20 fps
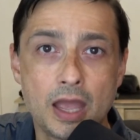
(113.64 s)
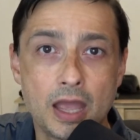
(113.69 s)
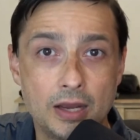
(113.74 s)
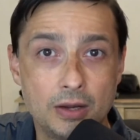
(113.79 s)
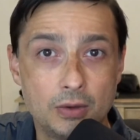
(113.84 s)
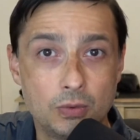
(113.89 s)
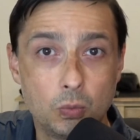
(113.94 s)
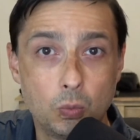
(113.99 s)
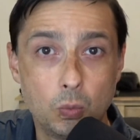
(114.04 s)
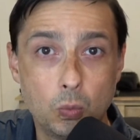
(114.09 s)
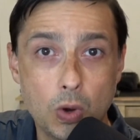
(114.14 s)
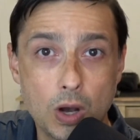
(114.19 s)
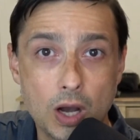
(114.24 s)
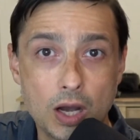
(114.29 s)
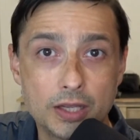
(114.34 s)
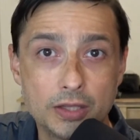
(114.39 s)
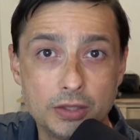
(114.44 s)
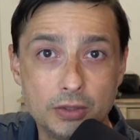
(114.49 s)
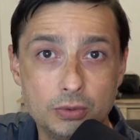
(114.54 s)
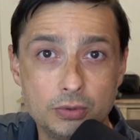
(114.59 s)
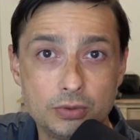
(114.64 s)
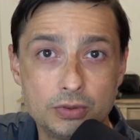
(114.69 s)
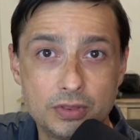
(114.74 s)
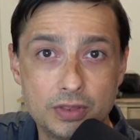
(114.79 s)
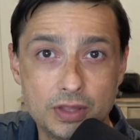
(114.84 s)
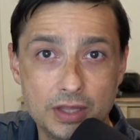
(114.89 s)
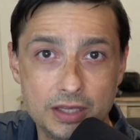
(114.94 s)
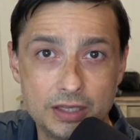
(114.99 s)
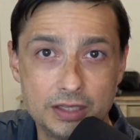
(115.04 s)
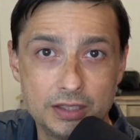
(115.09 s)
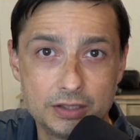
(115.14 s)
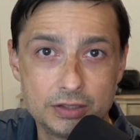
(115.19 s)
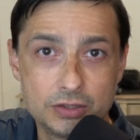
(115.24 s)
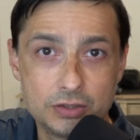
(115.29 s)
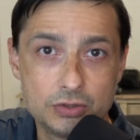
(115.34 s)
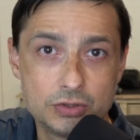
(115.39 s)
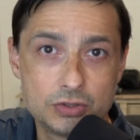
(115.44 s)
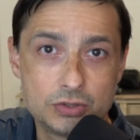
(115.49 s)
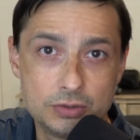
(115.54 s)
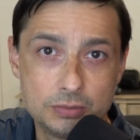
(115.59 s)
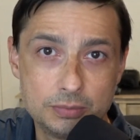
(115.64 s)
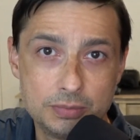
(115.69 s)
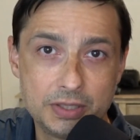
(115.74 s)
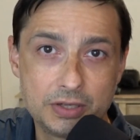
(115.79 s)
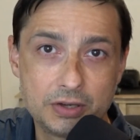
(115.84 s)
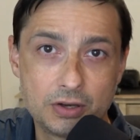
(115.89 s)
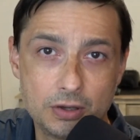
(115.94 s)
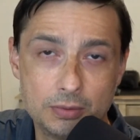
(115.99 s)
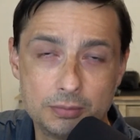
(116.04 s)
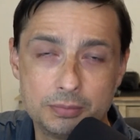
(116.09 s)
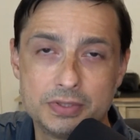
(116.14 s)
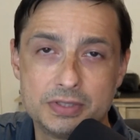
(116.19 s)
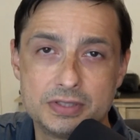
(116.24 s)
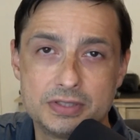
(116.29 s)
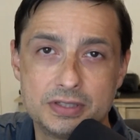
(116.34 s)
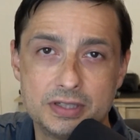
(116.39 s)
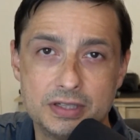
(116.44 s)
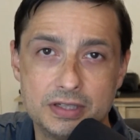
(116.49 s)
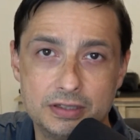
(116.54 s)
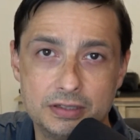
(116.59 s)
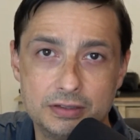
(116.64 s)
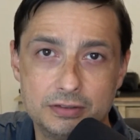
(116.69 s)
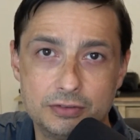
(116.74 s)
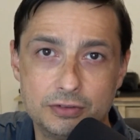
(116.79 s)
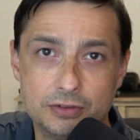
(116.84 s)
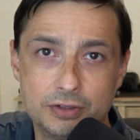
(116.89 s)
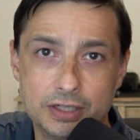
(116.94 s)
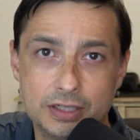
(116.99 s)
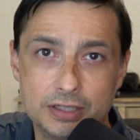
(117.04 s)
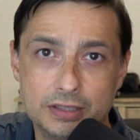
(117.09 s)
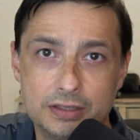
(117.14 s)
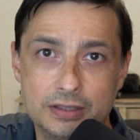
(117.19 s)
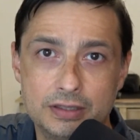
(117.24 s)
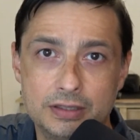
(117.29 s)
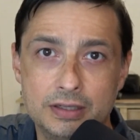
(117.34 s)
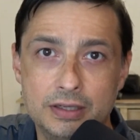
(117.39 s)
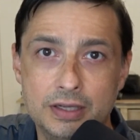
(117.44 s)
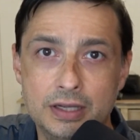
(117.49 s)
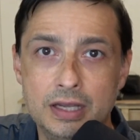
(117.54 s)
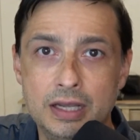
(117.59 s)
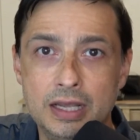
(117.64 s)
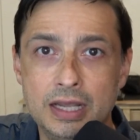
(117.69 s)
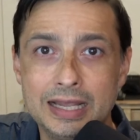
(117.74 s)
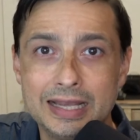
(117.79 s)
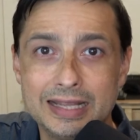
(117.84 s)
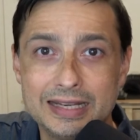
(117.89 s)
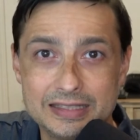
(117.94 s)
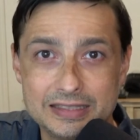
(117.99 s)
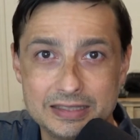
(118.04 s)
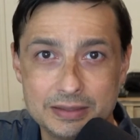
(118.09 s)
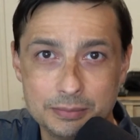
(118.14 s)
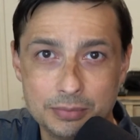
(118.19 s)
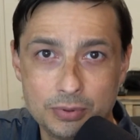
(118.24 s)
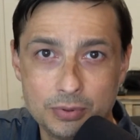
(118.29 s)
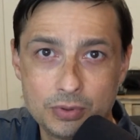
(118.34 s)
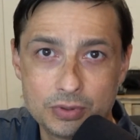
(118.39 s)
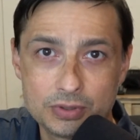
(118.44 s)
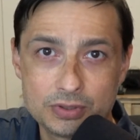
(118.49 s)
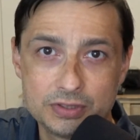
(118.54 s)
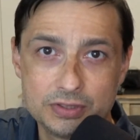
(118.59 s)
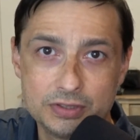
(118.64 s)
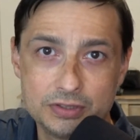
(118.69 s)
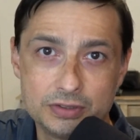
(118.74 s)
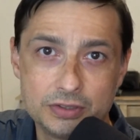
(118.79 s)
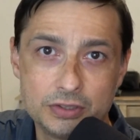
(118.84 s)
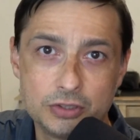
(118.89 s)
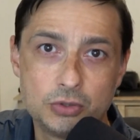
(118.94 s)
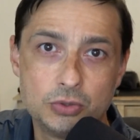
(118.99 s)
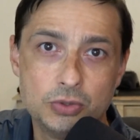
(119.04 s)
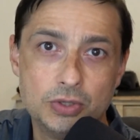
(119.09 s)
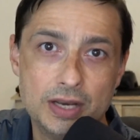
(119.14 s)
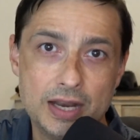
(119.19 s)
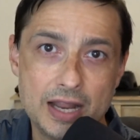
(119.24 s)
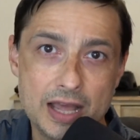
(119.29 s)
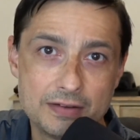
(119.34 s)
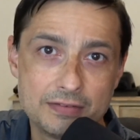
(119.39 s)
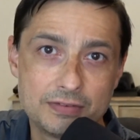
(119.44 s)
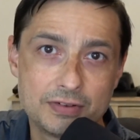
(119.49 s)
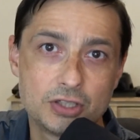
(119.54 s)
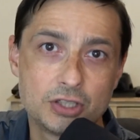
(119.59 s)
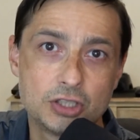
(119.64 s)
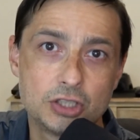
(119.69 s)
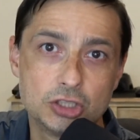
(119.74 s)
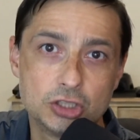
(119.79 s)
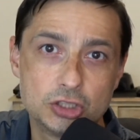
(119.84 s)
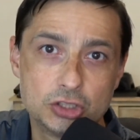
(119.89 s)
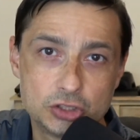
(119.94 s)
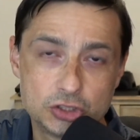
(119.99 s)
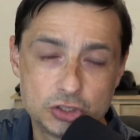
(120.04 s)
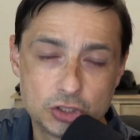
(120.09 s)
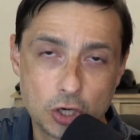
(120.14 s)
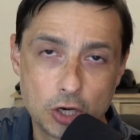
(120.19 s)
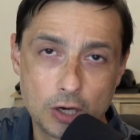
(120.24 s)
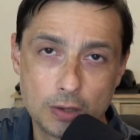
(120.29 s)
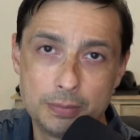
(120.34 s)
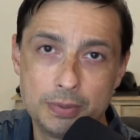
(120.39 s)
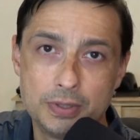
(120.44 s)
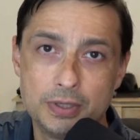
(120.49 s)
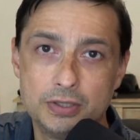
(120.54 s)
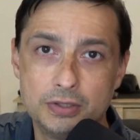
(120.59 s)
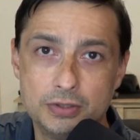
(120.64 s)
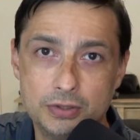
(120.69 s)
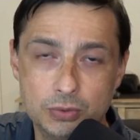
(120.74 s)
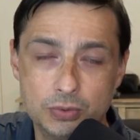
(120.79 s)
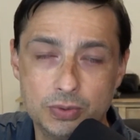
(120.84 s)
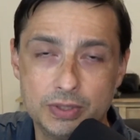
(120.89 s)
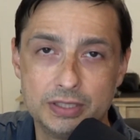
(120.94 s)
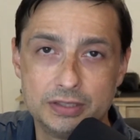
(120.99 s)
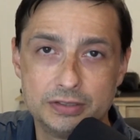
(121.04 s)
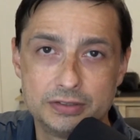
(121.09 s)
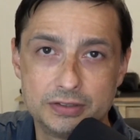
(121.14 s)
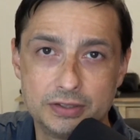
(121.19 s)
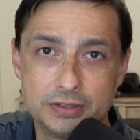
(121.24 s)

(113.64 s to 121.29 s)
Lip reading: and why you think you should be compensated for it. It is important to never stop doing